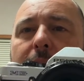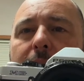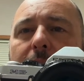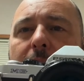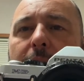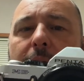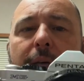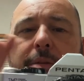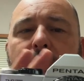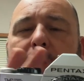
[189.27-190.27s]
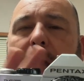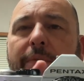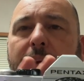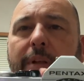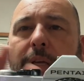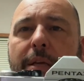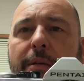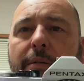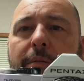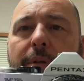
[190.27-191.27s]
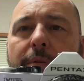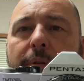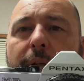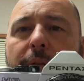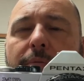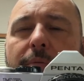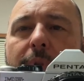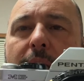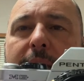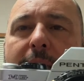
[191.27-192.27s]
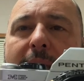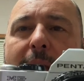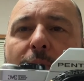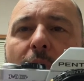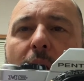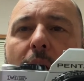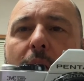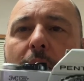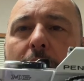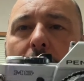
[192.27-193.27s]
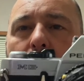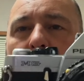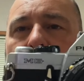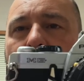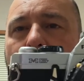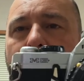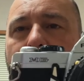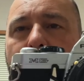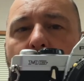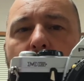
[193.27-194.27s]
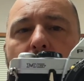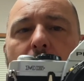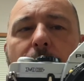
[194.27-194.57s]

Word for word: uh, of having the, the camera will find your,